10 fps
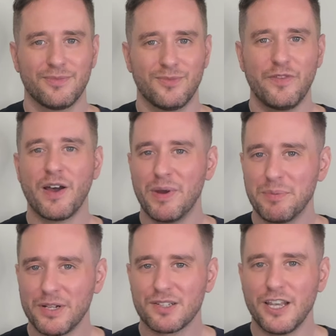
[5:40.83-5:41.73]
We've got
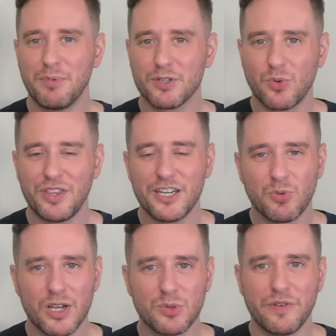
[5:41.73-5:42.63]
minimalist labels with these
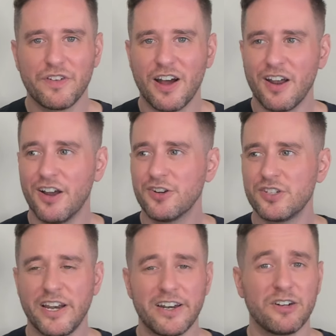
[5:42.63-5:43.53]
ones. We've got
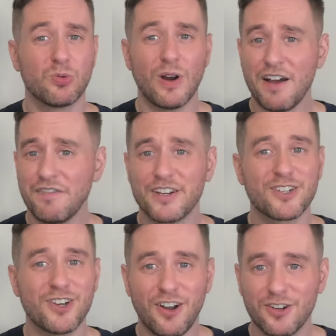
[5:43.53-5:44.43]
understated graphics,
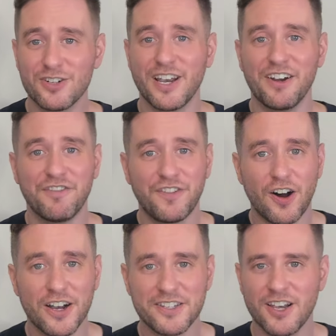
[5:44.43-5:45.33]
colors, and
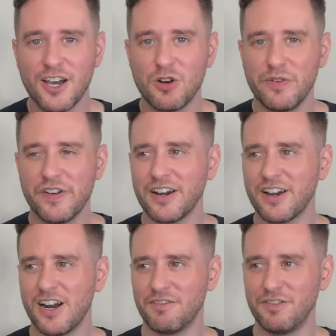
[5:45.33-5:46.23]
fonts. We've got
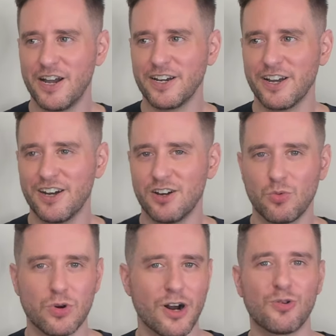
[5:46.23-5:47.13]
kind of like a,
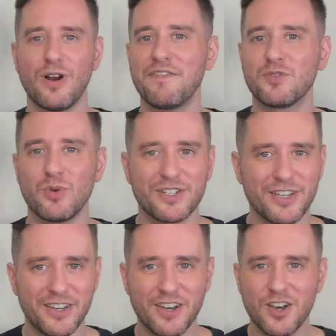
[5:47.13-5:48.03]
we're a craft
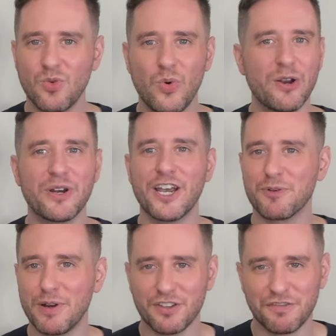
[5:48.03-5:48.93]
whiskey. We don't care
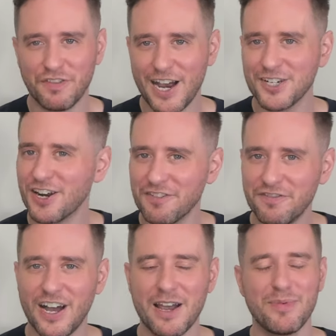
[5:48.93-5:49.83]
about the flash kind of
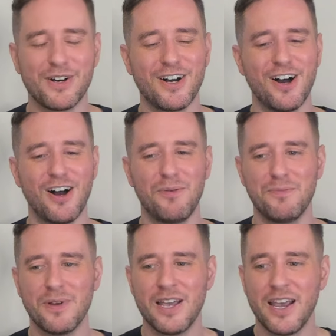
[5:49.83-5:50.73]

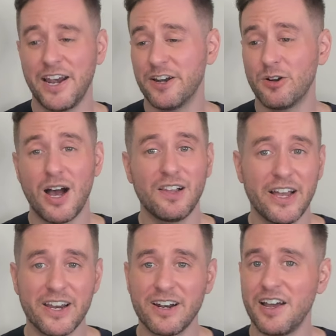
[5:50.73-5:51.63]
vibe. And you know, I
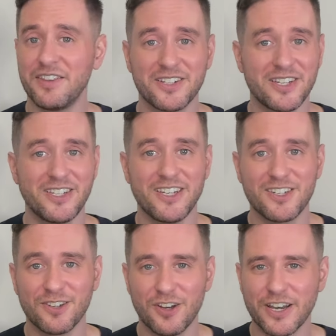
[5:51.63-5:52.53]
like it. I think it's a
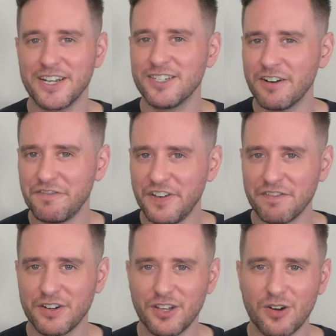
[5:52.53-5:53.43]
decent look. It's not a
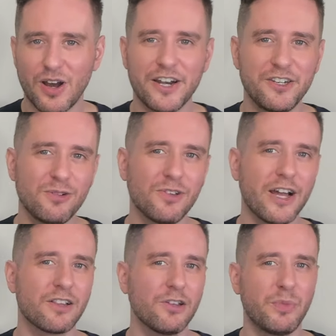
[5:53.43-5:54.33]
favorite though. I do
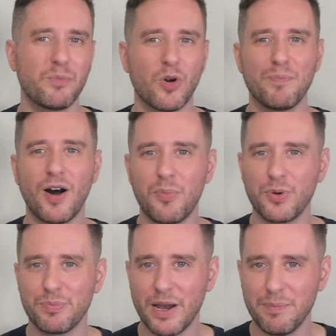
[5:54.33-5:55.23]
like a little bit more pop
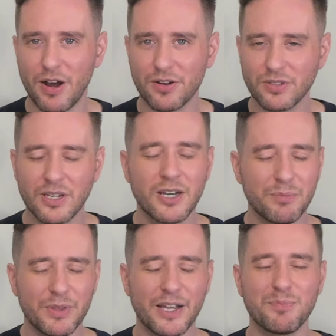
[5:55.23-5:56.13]
with my bottles,
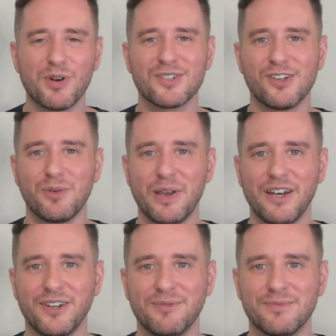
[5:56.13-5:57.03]
but that's personal
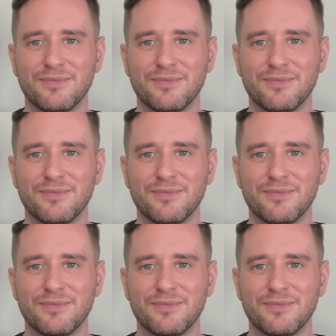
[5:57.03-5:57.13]
opinion.